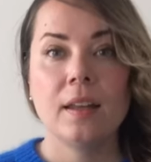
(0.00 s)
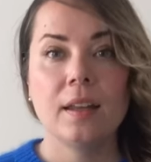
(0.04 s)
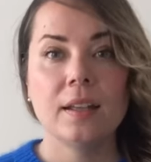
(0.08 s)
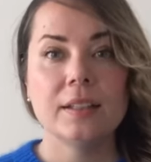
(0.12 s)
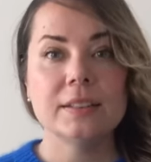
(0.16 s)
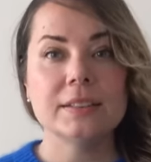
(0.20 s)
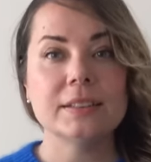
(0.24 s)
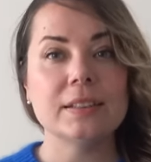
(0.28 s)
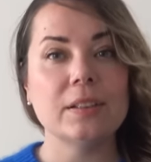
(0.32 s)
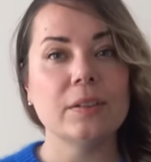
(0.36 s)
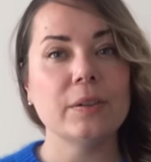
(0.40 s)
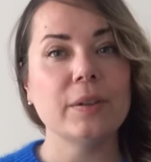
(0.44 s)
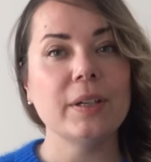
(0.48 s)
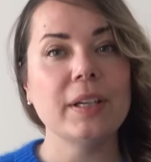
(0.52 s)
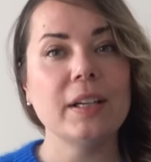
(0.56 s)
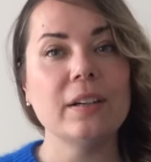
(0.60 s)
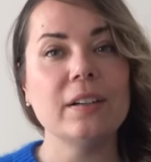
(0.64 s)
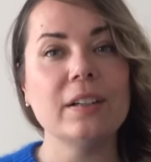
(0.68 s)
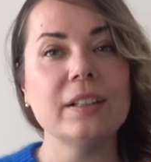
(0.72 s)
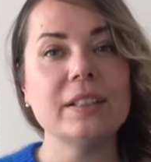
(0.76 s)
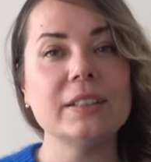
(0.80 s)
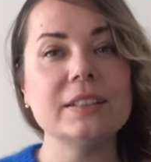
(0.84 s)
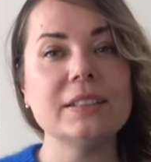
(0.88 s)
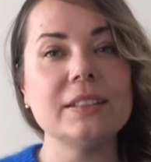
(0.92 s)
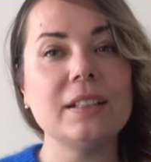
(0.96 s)
So
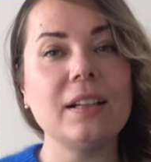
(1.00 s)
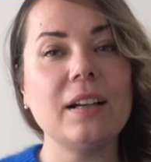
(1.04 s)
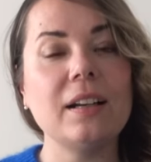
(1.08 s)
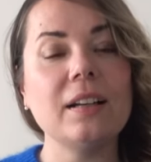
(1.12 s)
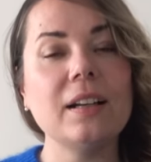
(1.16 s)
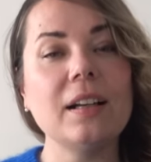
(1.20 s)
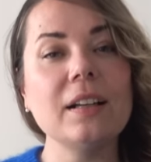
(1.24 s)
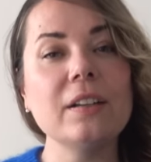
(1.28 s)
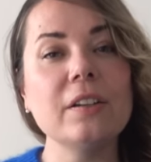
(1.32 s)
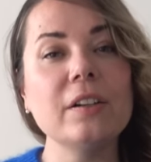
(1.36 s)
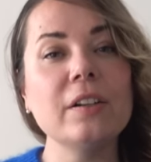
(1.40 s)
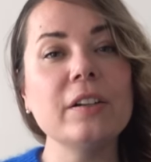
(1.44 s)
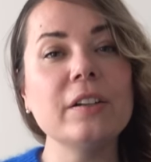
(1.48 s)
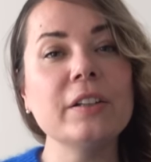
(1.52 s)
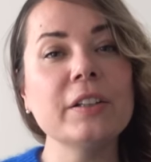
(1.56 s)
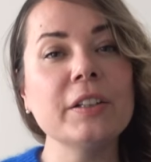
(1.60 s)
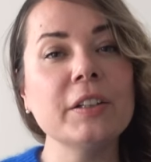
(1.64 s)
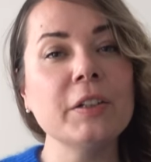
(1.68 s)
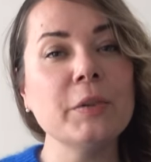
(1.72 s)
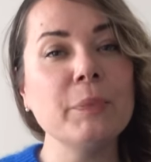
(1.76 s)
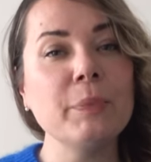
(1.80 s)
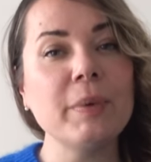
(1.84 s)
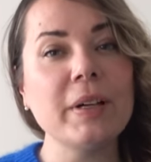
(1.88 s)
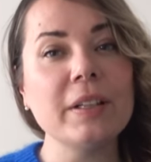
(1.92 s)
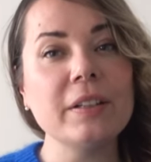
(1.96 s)
here's another
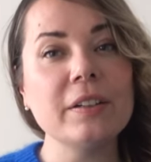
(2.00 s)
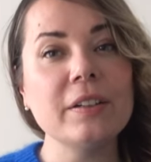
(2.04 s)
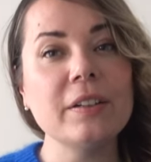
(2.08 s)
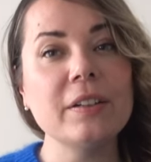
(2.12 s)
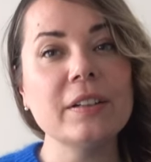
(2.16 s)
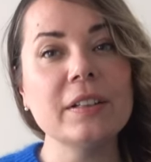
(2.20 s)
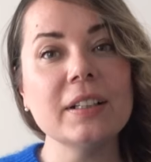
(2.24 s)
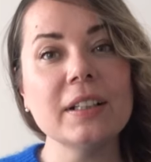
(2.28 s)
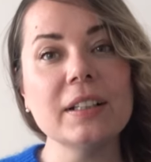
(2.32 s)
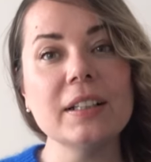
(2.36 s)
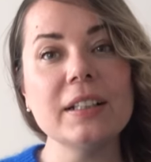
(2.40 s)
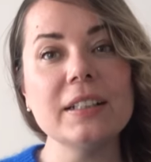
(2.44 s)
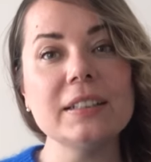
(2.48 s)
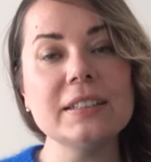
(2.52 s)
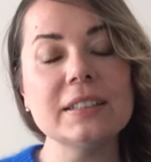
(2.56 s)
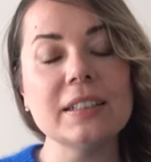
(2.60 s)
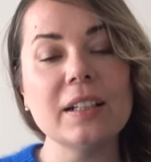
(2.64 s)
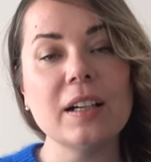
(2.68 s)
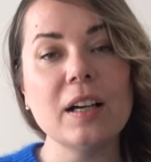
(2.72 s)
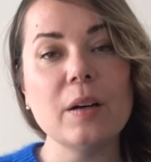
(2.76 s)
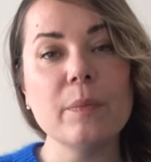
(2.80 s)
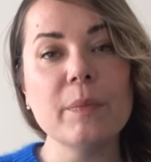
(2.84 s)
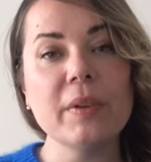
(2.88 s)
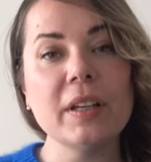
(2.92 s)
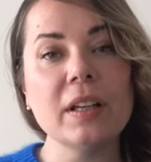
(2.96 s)
new pattern that is
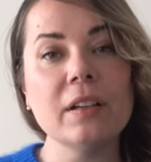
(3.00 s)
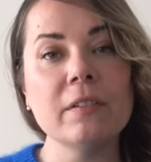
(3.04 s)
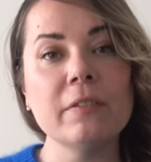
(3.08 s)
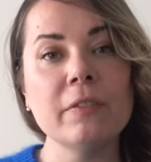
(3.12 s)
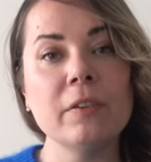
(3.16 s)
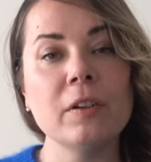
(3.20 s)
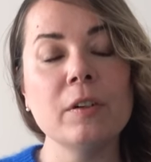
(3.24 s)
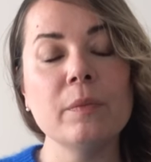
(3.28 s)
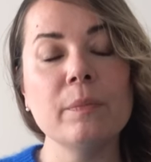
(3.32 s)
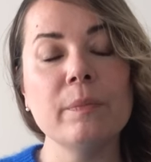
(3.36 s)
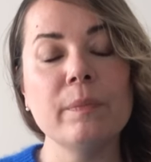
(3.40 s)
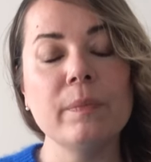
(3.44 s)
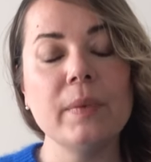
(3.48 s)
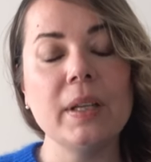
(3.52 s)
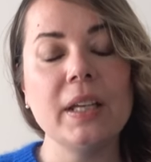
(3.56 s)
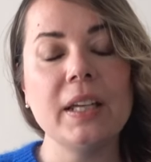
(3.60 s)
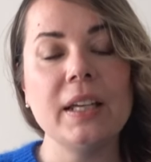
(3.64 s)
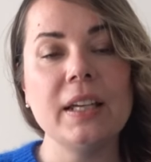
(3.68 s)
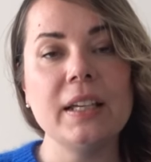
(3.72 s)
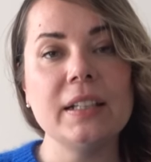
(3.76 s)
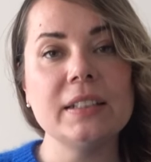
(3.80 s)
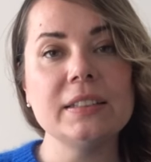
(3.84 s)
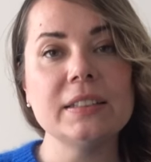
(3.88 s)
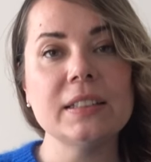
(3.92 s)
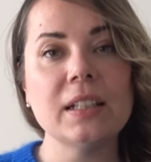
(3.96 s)
coming from
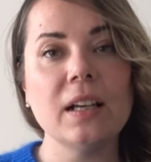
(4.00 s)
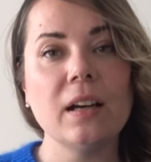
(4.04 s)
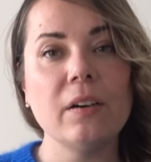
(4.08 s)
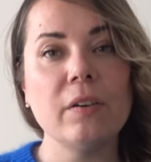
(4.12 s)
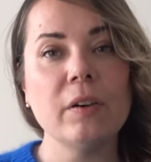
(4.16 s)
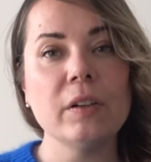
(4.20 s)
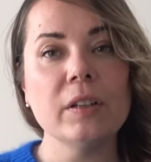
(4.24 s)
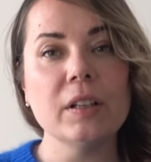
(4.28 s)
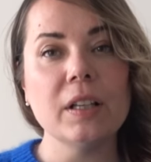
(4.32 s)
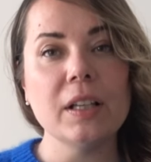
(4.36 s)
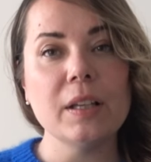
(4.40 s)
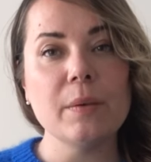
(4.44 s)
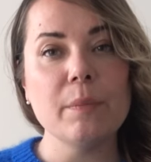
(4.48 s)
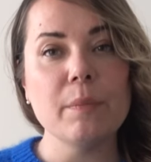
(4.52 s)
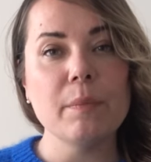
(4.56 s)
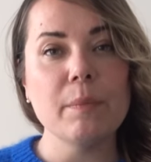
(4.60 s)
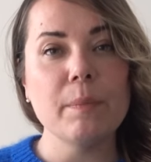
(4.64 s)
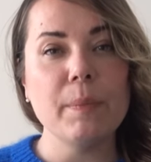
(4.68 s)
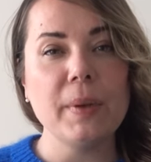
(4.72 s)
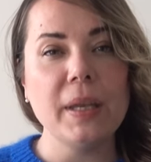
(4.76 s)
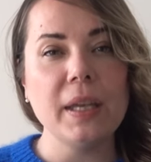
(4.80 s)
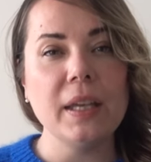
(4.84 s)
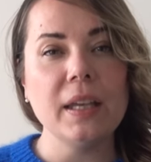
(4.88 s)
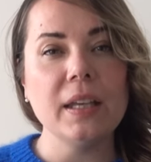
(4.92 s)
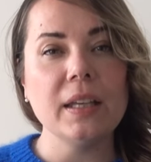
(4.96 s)
me. It's currently
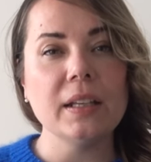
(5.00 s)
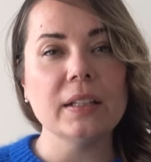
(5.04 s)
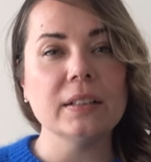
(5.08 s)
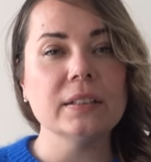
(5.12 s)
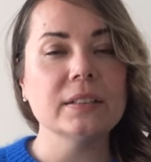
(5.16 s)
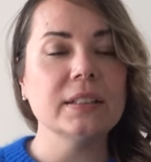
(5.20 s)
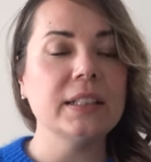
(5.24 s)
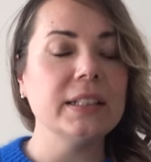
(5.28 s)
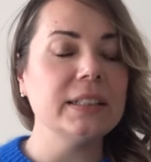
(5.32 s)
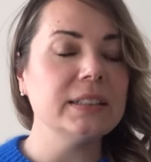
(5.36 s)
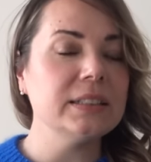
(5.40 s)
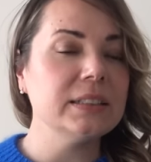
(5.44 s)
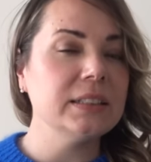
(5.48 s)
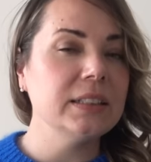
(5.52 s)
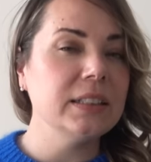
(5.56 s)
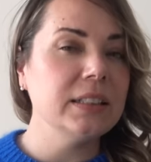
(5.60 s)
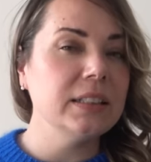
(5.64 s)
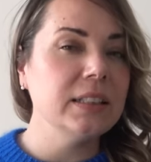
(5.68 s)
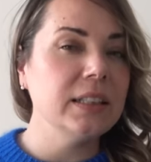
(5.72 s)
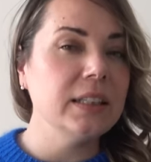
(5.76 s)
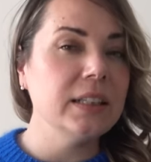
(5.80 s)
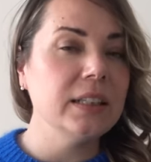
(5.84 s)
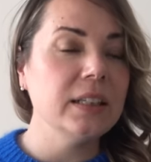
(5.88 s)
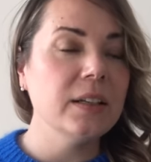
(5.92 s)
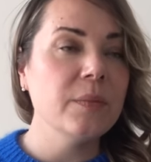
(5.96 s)
being test
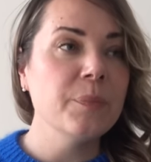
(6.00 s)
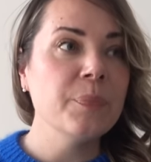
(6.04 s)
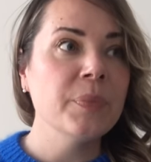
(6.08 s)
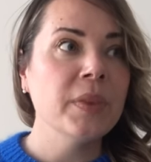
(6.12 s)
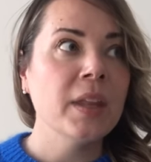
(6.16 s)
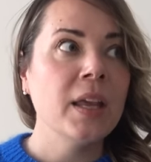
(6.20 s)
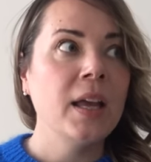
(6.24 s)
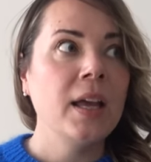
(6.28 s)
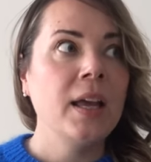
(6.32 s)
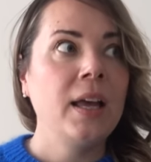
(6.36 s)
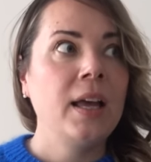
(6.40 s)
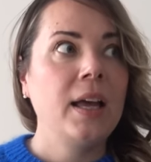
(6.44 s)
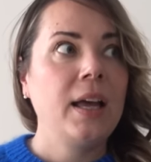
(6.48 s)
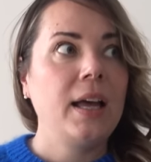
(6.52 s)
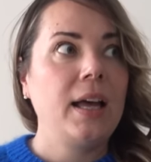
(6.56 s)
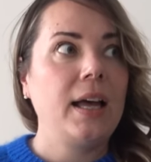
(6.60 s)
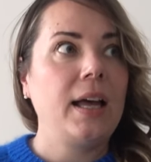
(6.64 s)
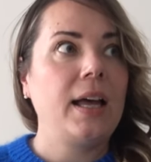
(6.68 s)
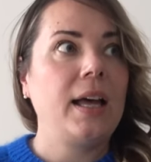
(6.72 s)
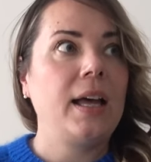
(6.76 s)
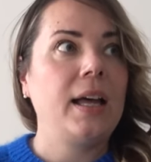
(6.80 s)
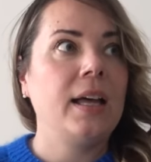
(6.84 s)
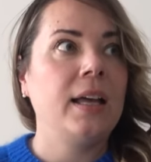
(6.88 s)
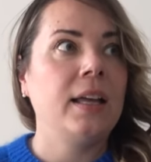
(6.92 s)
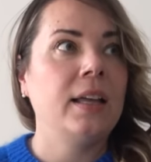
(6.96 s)
knitted,
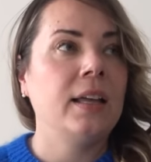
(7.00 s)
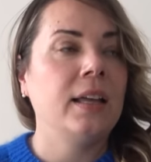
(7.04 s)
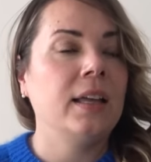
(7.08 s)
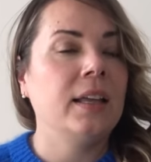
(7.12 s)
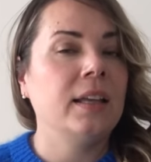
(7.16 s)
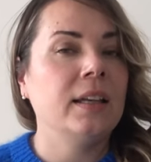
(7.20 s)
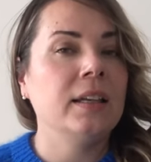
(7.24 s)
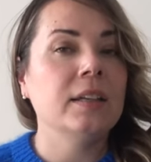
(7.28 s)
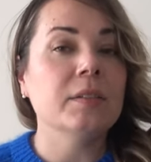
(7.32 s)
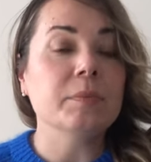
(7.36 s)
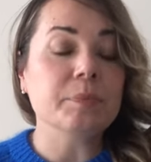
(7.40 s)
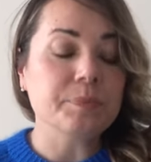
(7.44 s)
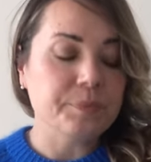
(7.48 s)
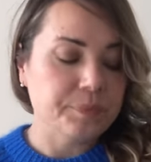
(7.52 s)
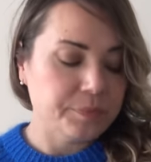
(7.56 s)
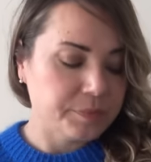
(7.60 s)
and